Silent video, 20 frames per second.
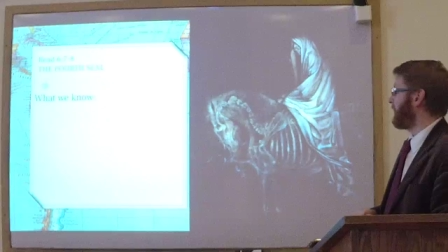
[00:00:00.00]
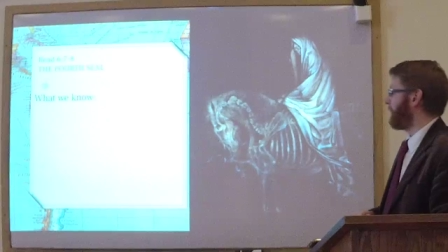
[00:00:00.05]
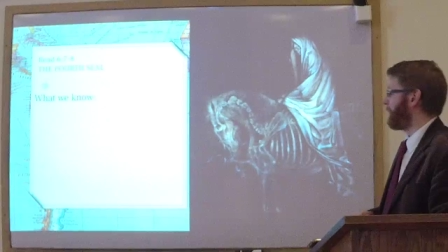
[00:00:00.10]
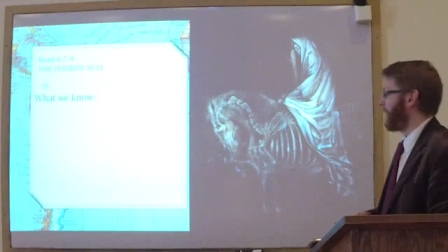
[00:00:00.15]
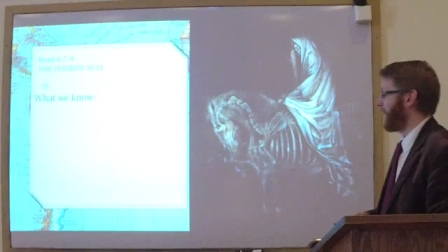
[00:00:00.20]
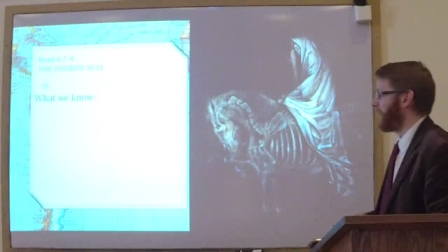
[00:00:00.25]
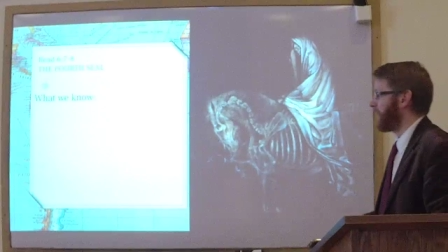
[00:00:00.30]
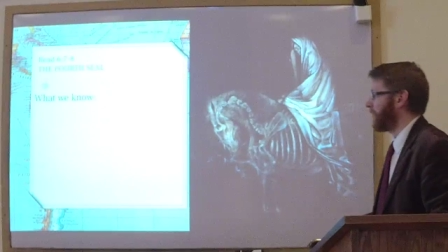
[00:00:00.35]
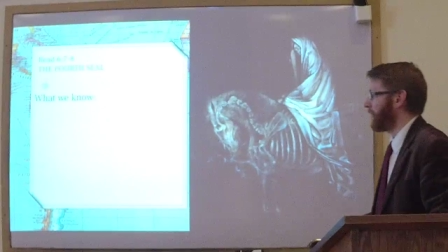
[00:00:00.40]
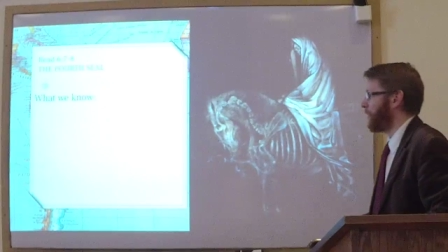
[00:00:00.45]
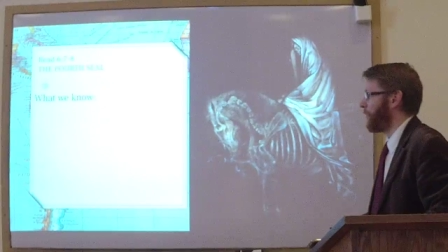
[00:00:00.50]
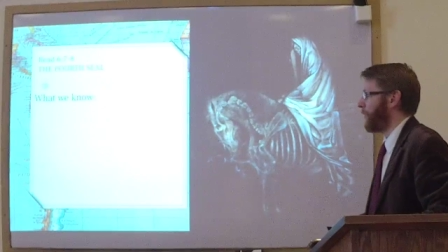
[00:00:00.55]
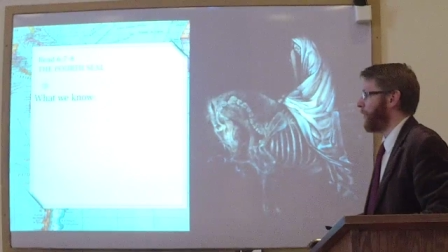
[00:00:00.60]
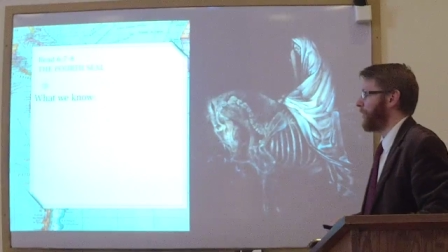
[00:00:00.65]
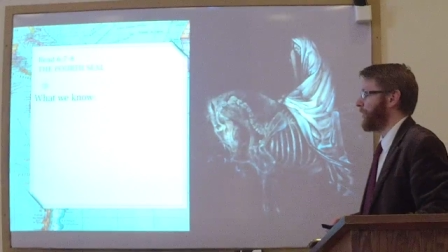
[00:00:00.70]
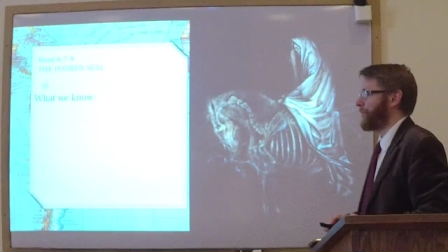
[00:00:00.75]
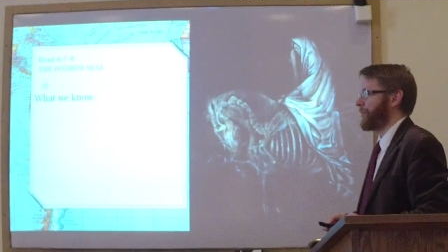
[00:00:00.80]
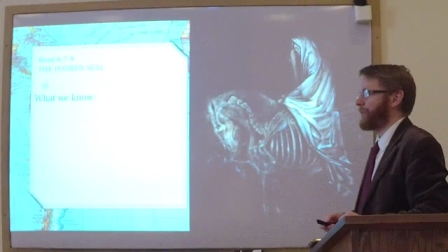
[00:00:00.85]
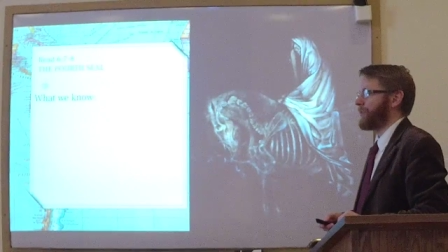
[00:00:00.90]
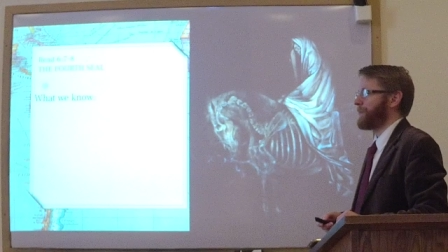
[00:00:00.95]
the pale
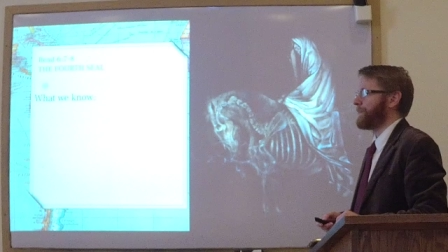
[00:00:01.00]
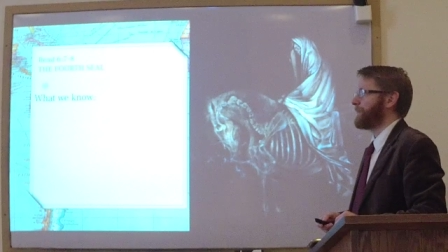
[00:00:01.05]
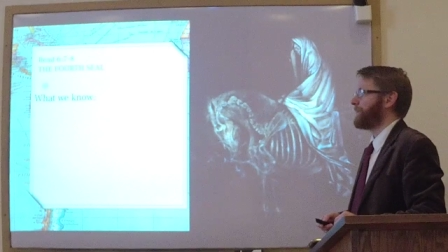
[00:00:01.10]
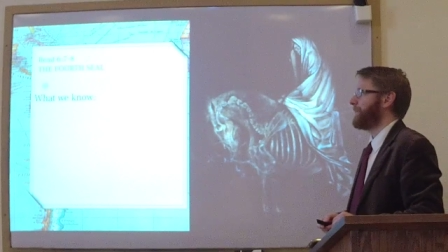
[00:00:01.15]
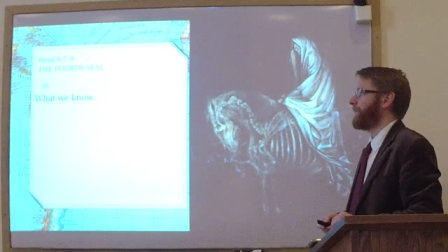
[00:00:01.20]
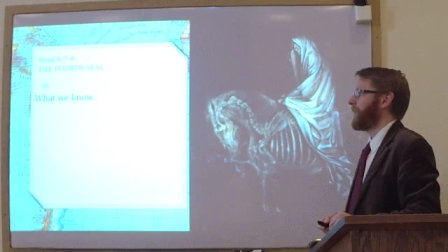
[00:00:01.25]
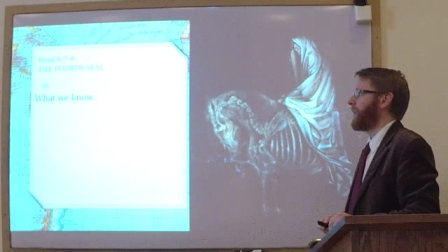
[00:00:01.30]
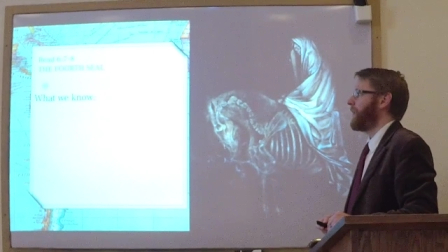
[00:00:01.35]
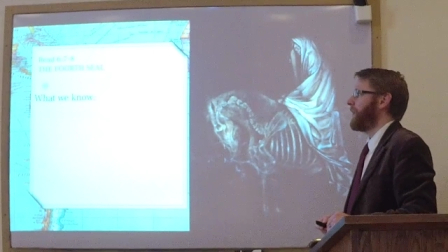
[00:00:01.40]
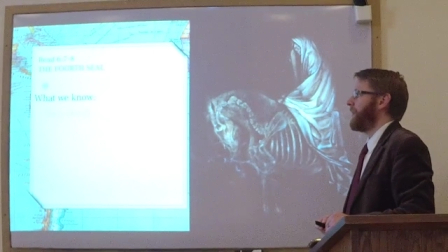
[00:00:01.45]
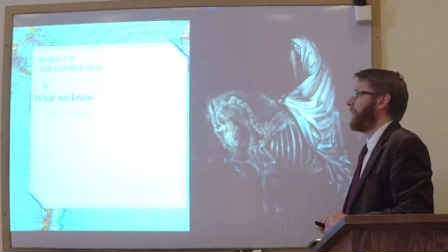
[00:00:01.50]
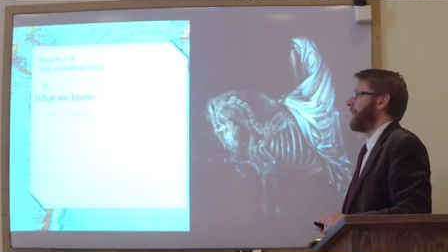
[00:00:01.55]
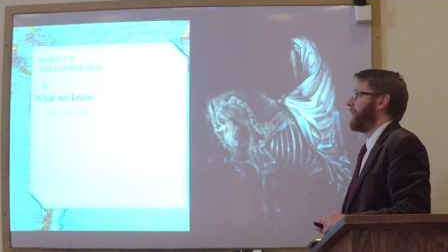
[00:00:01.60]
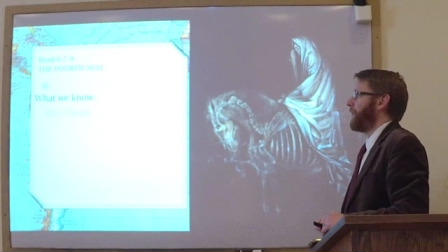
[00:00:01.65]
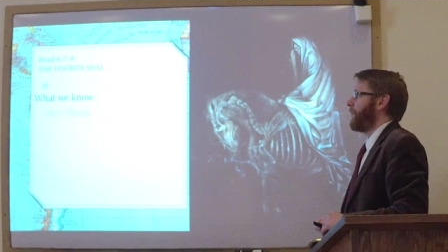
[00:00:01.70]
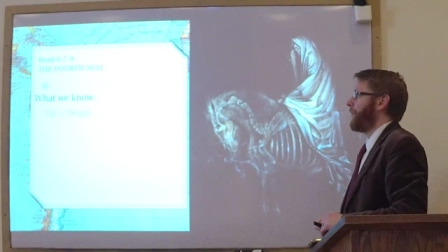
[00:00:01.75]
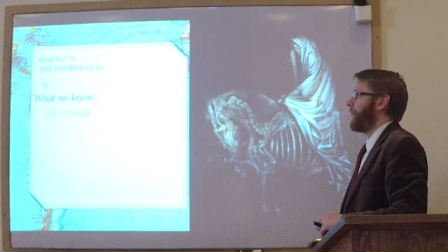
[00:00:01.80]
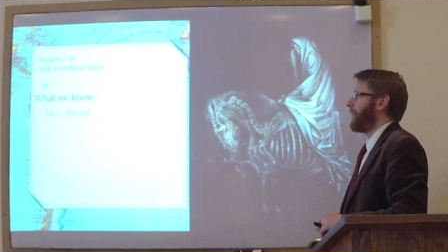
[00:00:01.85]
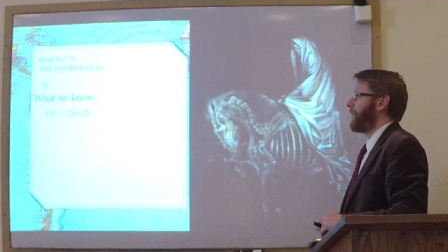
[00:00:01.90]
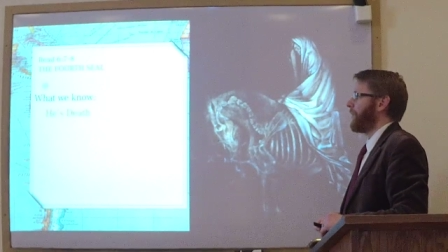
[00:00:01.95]
horse.
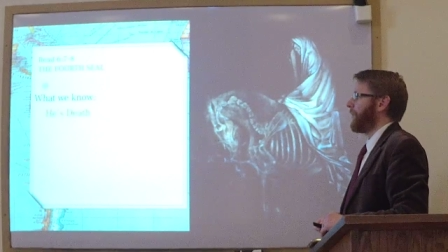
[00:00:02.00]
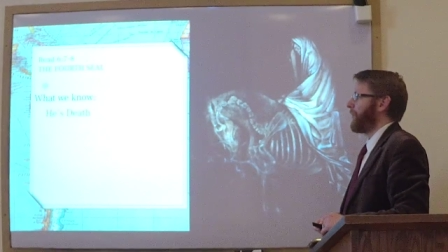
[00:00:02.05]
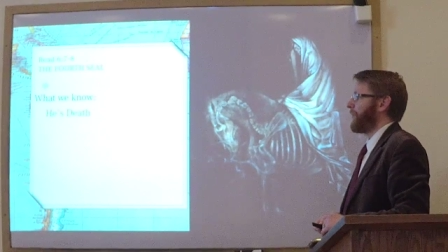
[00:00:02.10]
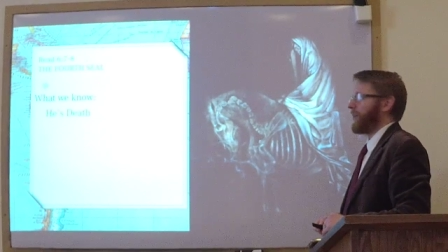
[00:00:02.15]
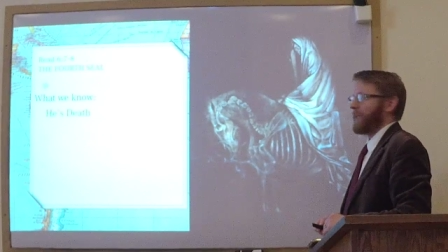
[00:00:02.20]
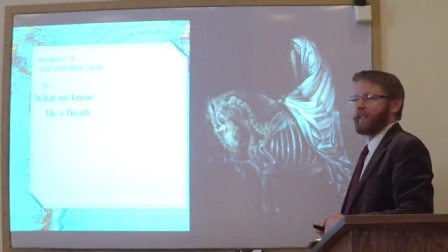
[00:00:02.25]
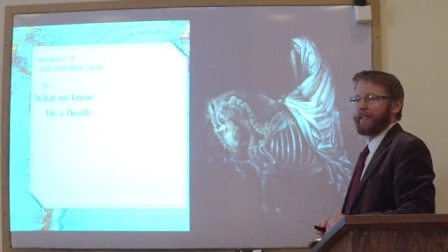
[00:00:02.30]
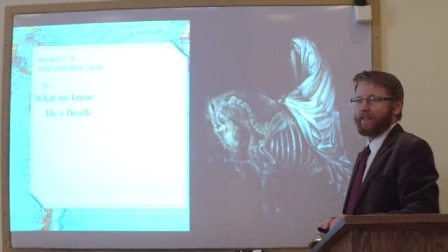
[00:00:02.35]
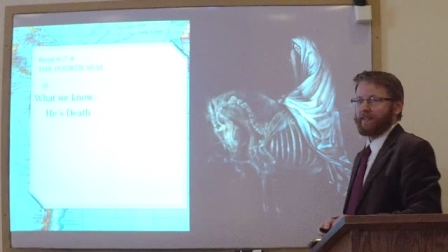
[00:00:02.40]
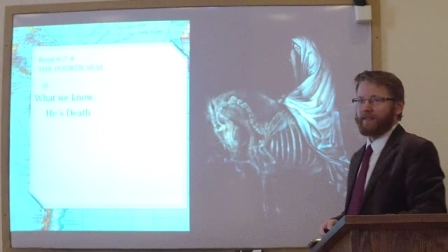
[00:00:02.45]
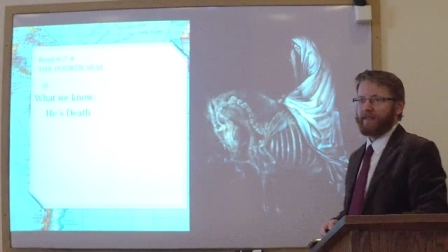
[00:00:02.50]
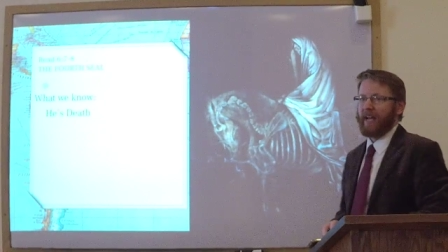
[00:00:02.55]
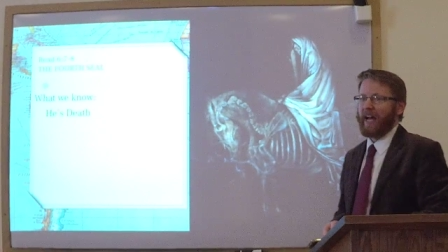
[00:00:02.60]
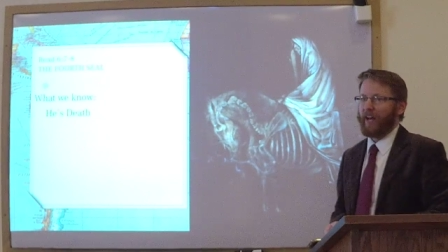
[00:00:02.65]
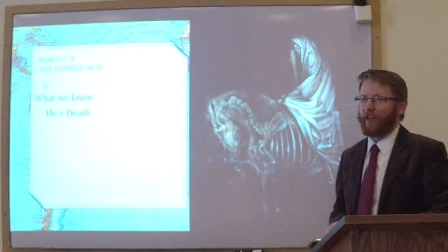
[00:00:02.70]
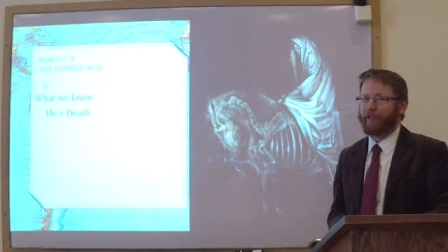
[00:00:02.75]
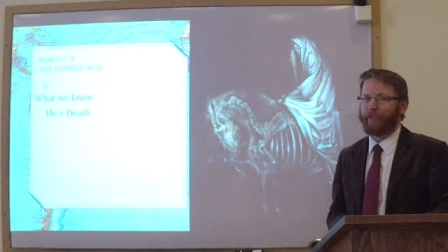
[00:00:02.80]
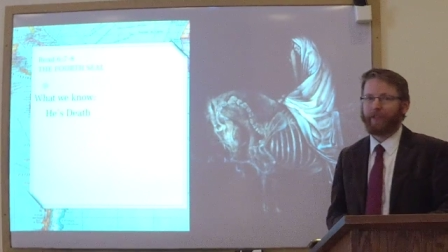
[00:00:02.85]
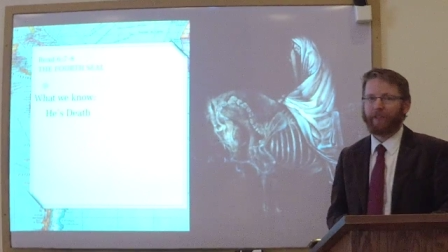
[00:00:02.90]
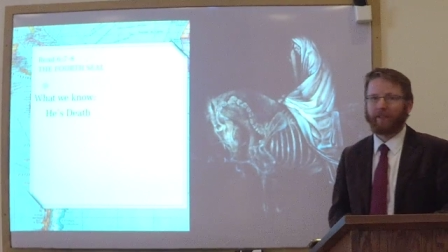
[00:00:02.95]
We know that he's
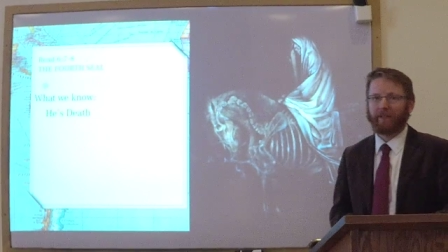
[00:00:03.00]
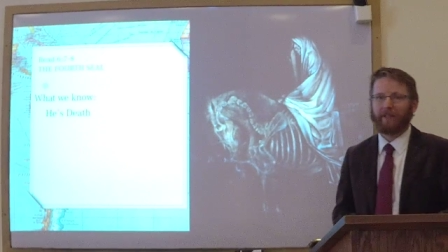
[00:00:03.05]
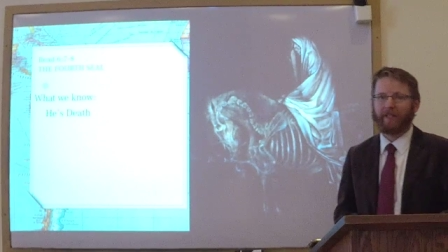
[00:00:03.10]
death.